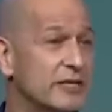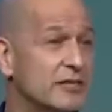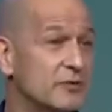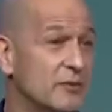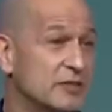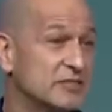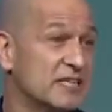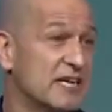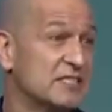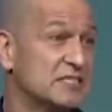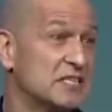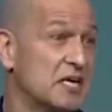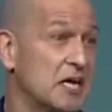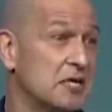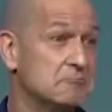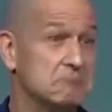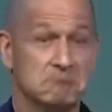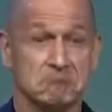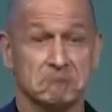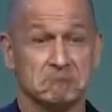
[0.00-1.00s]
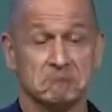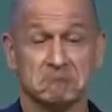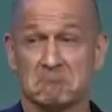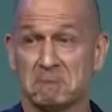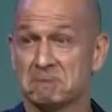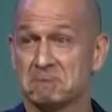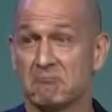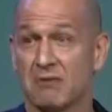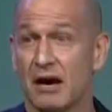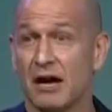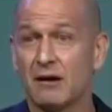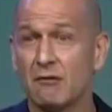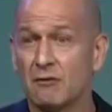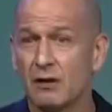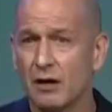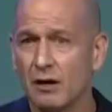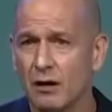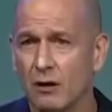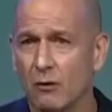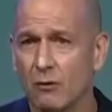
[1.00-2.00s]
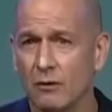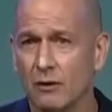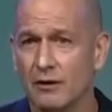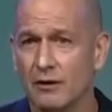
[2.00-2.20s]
To which I said, I don't know.